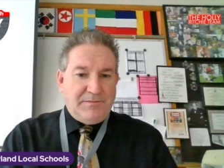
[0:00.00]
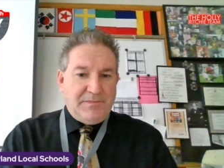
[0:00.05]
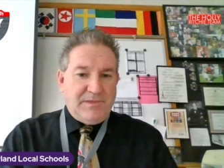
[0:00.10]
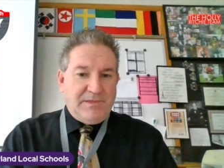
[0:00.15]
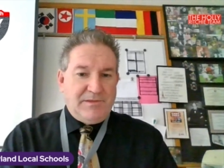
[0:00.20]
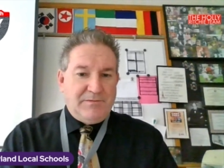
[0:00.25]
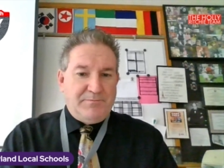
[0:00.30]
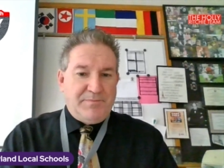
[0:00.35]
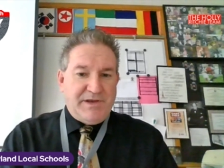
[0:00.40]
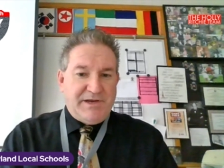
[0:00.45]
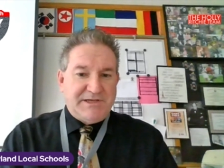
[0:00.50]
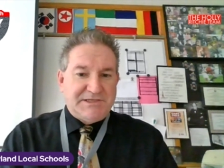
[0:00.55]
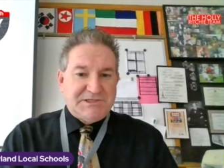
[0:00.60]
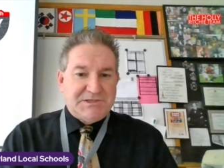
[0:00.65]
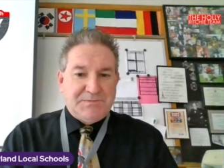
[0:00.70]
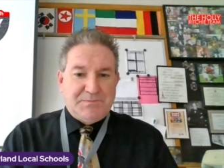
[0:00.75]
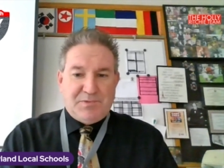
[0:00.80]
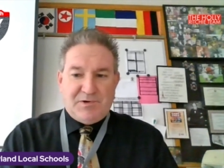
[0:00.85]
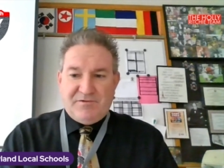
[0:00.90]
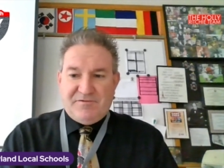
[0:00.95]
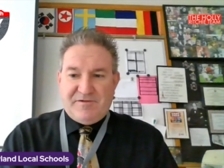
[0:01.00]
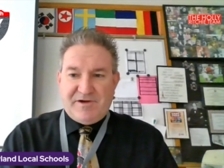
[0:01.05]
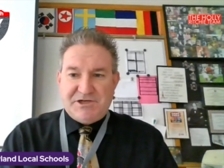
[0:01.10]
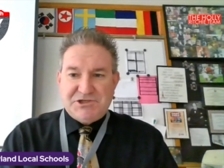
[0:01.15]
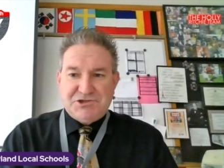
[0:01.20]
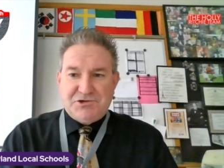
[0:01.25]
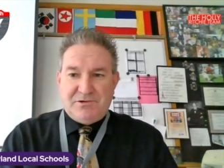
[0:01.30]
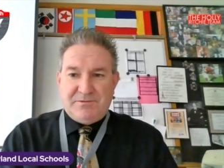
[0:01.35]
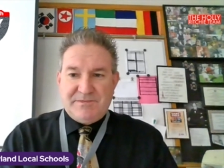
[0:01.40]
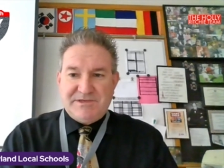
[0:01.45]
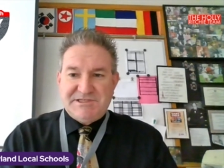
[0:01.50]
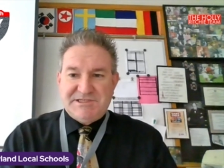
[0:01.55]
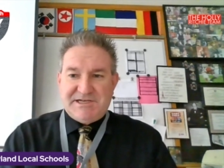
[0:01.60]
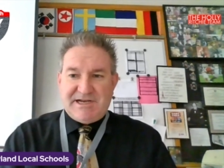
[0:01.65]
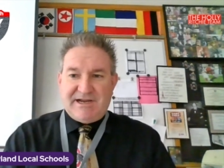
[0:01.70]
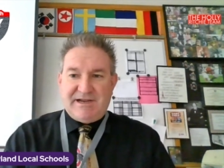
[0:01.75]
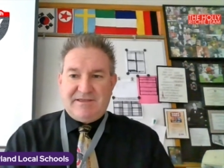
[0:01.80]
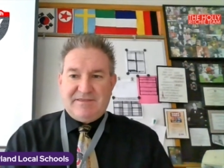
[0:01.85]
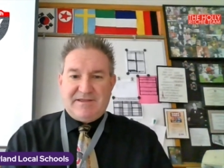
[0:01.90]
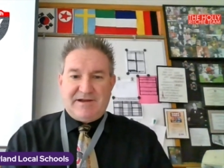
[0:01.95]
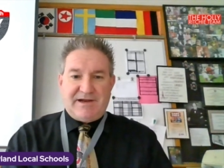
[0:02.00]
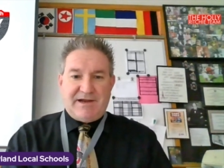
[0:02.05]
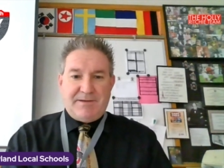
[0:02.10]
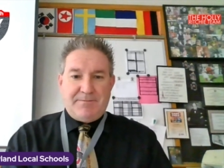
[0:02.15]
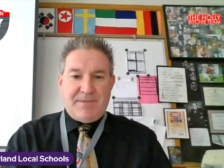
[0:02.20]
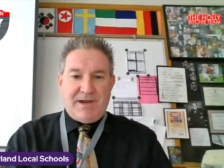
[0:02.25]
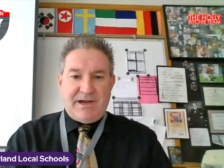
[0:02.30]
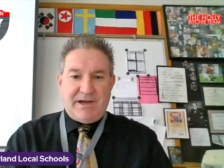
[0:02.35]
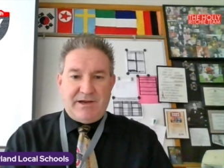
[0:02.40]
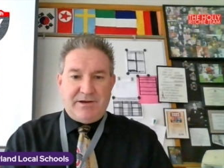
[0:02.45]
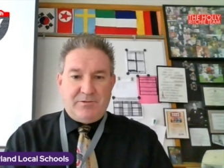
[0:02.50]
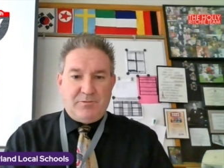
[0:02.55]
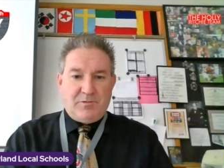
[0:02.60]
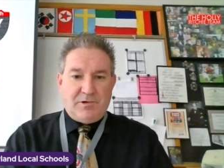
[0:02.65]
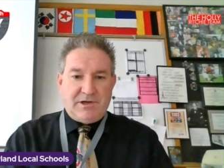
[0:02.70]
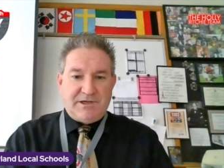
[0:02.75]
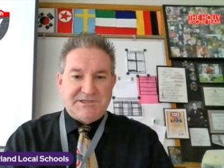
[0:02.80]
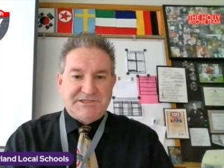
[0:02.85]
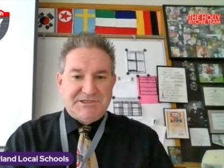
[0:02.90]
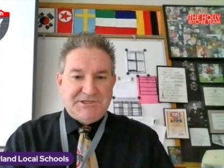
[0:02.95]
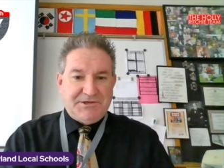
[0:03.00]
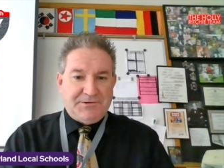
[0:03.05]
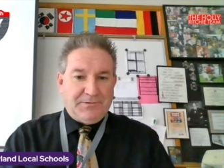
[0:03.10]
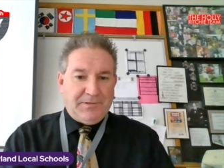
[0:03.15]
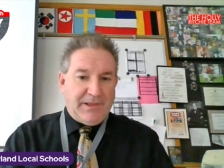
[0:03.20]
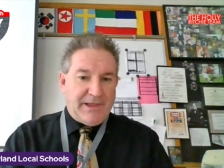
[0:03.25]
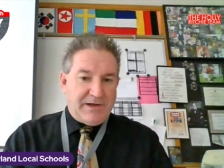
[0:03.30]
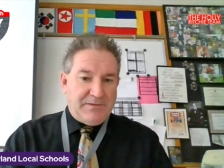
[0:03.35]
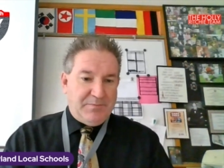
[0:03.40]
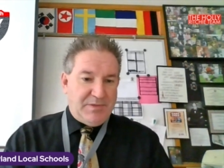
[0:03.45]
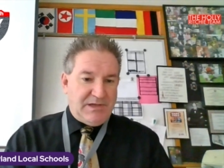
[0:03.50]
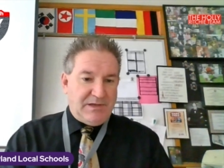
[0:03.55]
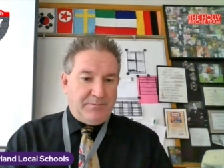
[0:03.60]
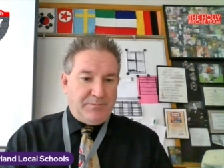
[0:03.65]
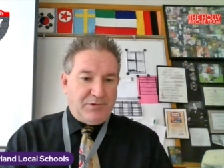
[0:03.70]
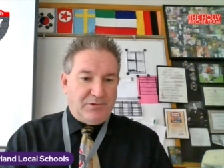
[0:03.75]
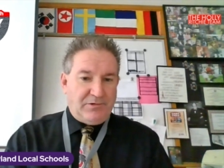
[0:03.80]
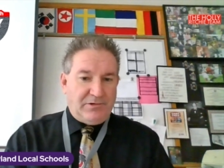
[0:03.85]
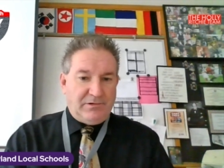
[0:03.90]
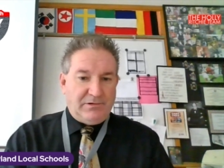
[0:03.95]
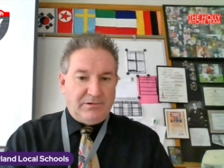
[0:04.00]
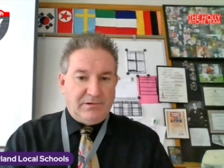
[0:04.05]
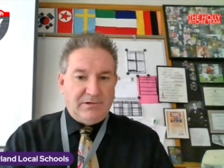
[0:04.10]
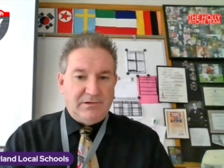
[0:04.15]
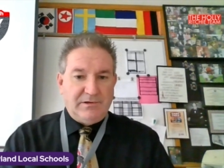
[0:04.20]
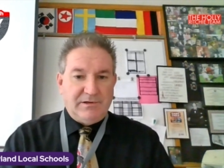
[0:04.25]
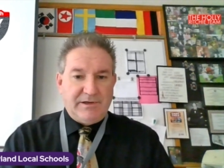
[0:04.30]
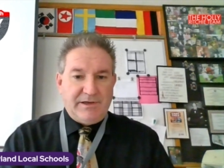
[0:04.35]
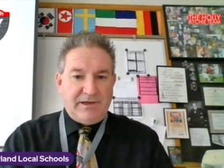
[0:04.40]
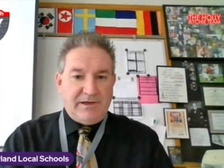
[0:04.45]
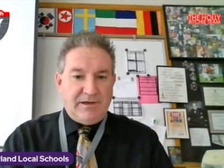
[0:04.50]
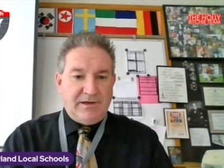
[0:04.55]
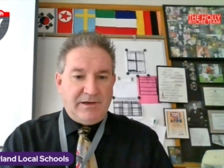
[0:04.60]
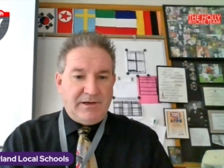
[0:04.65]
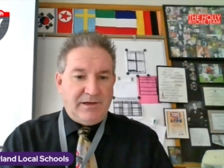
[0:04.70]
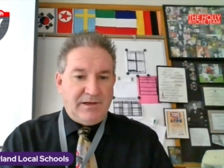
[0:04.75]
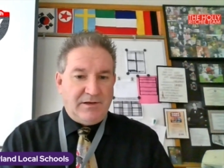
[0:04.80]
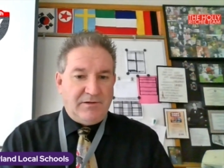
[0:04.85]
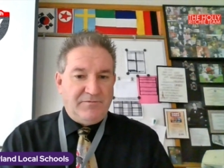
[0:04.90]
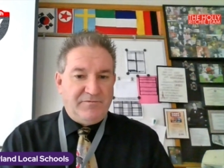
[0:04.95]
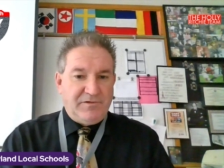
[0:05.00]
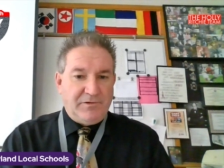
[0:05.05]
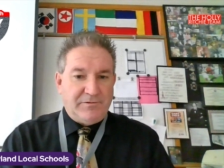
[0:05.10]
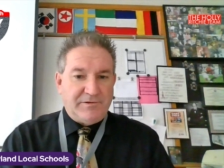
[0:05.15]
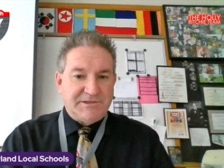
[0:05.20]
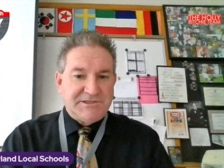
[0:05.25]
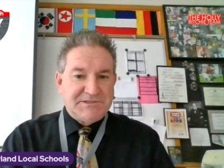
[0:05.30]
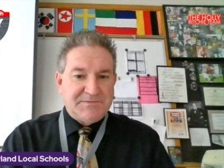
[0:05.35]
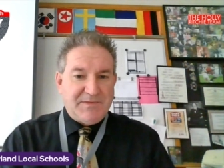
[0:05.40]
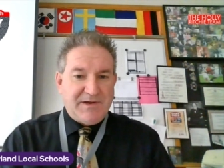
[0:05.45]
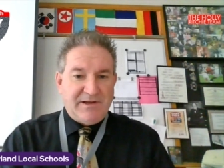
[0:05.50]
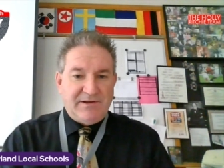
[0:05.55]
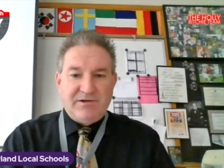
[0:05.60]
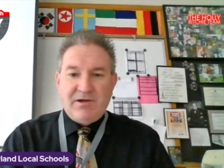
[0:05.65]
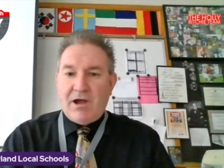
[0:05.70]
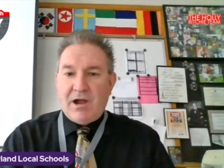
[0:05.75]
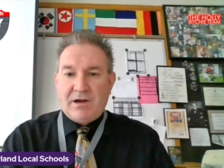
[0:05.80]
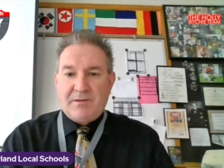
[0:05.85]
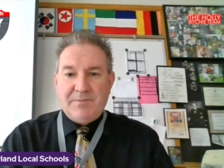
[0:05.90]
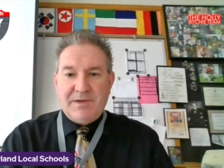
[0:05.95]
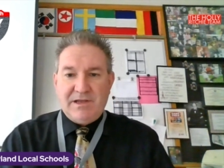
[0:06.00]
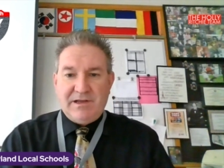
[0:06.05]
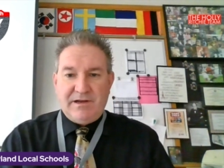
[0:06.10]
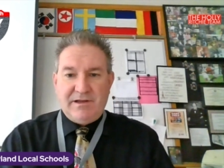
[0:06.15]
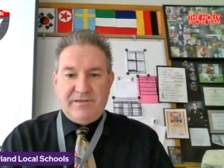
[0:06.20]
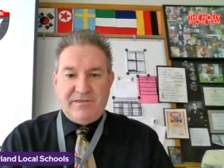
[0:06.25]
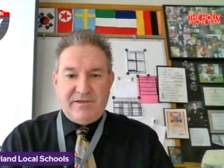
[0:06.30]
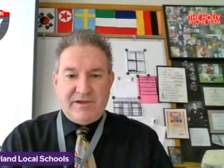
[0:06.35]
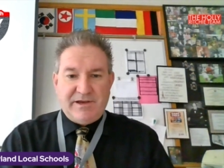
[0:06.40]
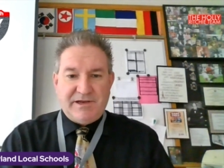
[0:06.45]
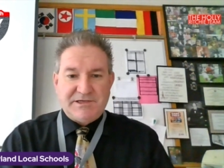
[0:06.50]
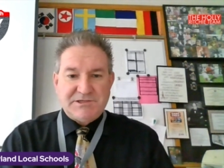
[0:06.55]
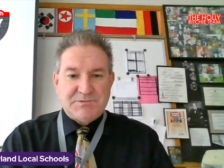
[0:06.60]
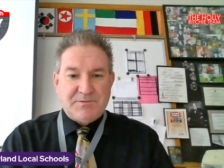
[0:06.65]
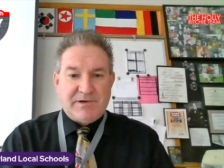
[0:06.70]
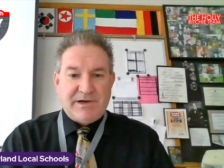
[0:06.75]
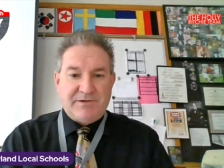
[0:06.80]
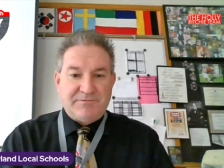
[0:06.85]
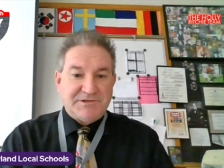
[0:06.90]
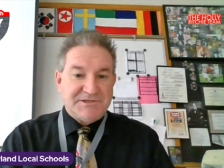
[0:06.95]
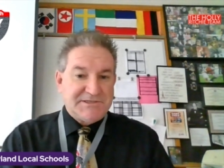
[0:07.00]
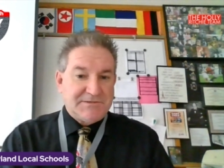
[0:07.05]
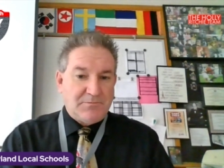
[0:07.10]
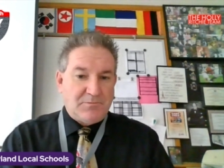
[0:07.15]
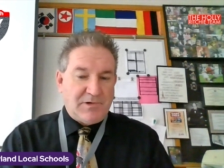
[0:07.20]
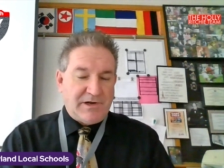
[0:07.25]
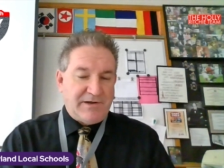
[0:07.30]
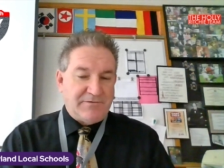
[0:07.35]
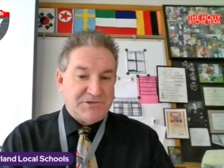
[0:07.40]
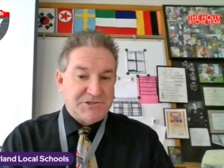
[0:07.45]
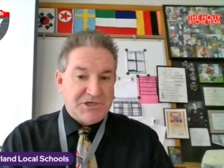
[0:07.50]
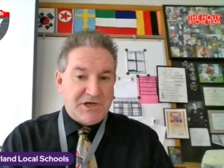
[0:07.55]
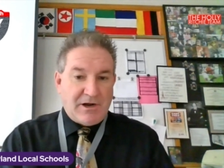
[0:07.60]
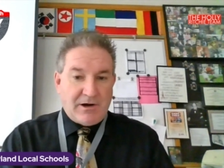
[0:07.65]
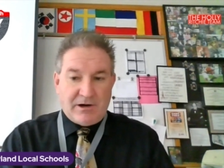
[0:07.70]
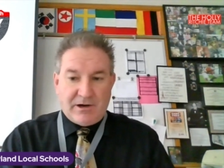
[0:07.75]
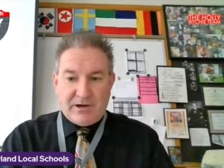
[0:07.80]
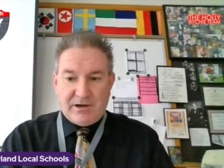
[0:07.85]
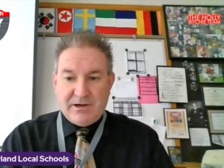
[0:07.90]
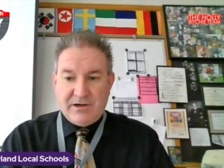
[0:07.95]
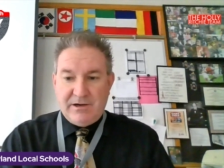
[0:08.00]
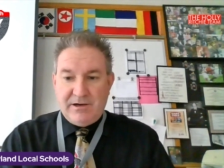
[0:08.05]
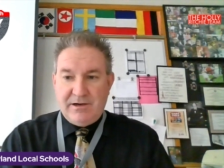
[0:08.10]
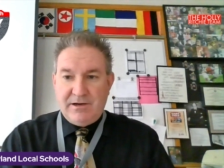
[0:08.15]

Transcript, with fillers: The biggest professional mistake that I made was to let people influence me and talk me into things when I was when I was younger.